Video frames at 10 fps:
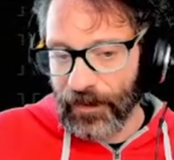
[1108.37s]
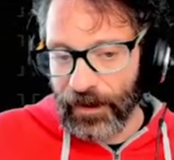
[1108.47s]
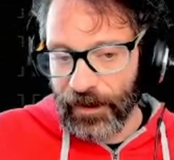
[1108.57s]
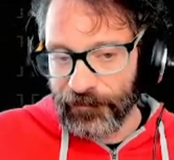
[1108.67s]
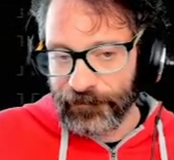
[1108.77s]

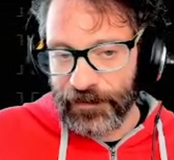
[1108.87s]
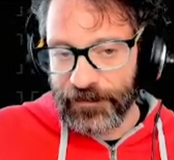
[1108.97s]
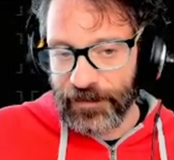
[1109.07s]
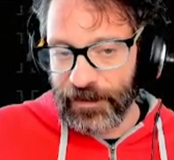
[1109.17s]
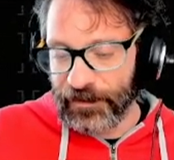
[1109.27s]
Our
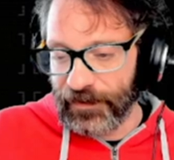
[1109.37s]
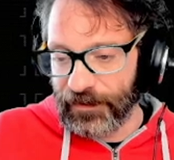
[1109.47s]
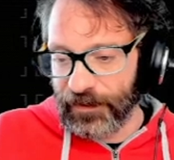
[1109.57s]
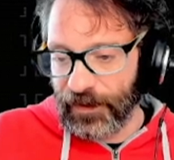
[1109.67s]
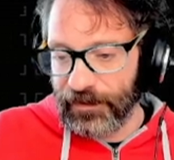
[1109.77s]
fencer and our
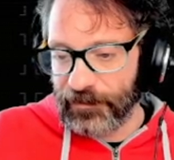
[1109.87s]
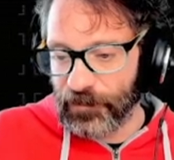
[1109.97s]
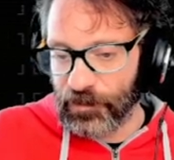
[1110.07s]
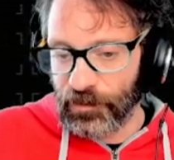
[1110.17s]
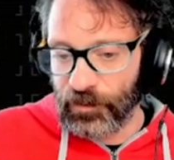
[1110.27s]
guardian
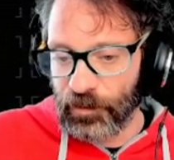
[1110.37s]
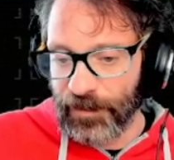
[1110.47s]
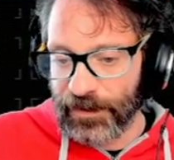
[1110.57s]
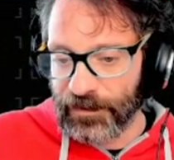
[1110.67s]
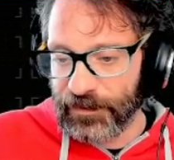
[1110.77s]
will
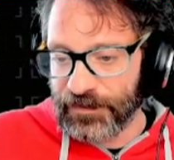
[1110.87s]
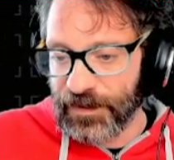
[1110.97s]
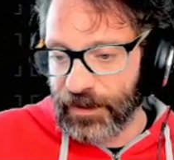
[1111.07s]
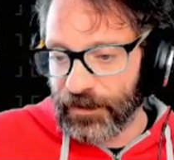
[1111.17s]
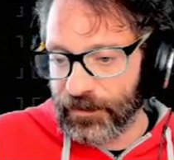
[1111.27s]
automatically
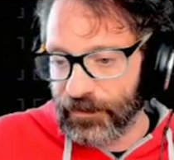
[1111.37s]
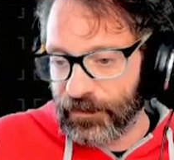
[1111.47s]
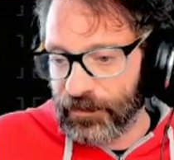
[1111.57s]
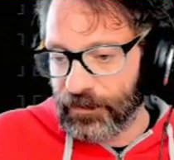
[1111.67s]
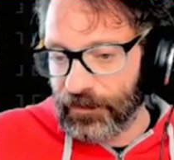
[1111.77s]
attack,
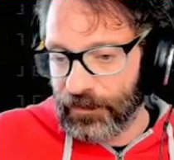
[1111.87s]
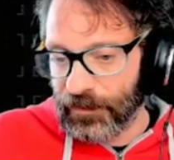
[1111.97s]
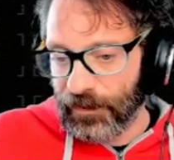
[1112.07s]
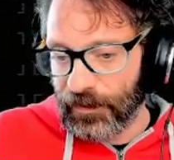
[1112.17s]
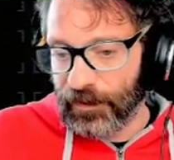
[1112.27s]

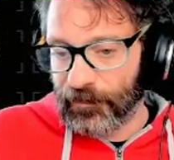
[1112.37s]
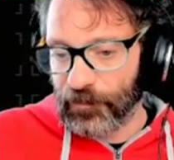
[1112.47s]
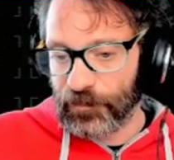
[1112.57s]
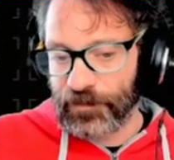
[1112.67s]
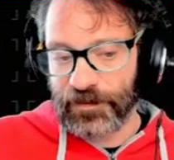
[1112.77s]
and
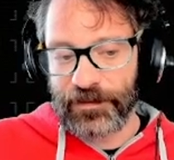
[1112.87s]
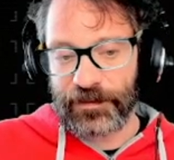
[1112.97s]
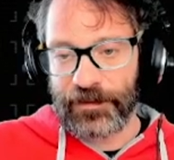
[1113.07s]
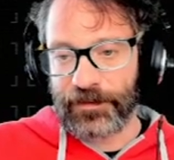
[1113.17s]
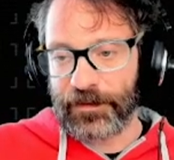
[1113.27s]
we'll just
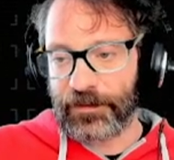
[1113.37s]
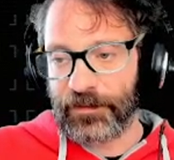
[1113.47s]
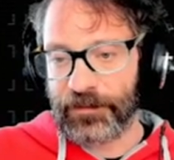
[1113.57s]
let that go.